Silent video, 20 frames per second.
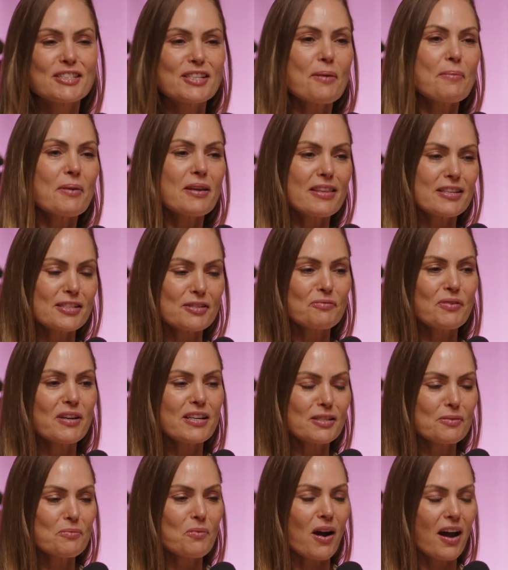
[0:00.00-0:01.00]
So, I mean, there's a
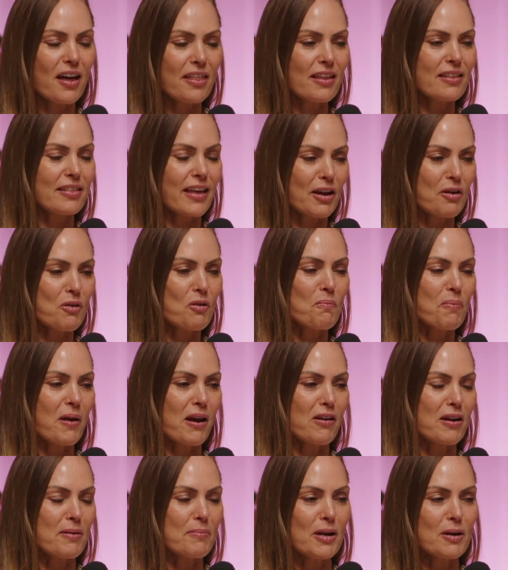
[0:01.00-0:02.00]
reason why I think they call
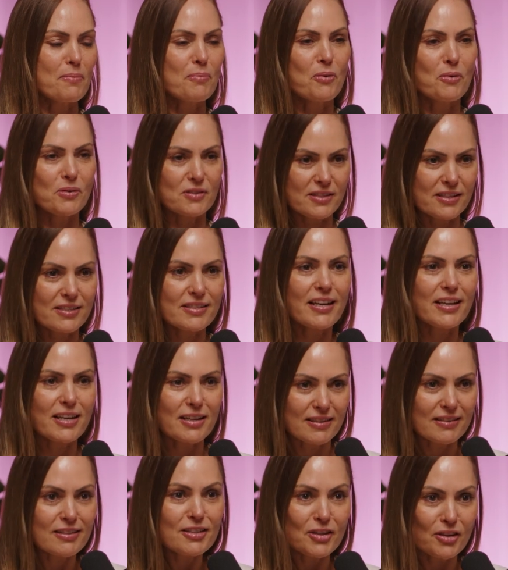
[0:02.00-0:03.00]
perimenopause the
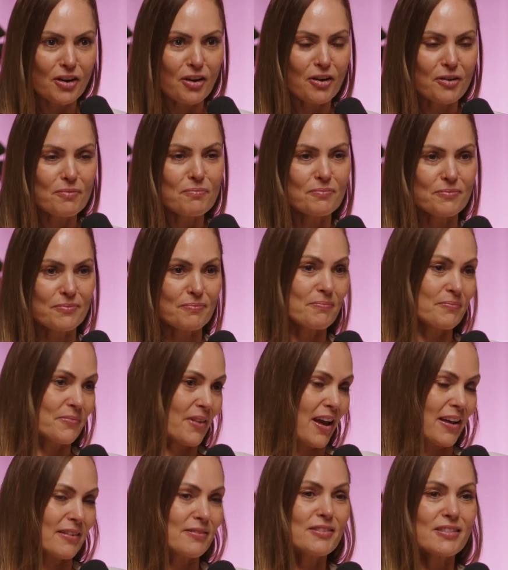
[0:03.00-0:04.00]
second, you know,
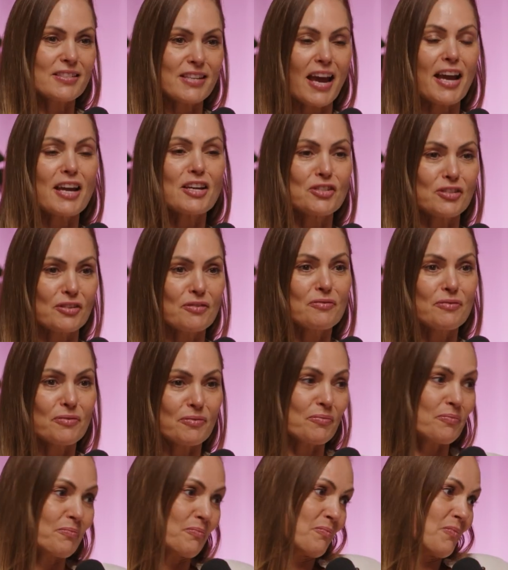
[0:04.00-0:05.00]
stage of
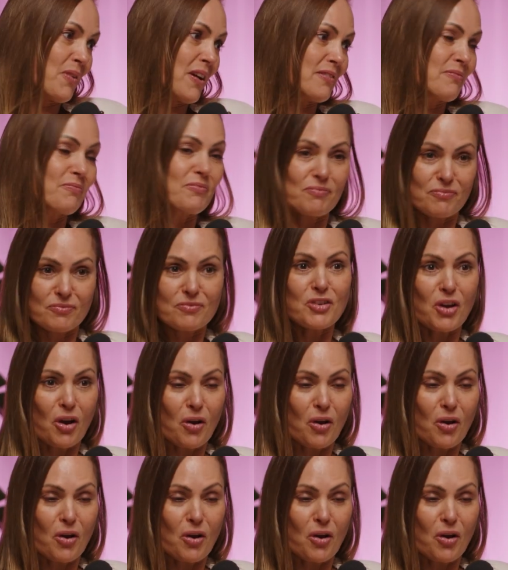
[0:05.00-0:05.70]
when, you know,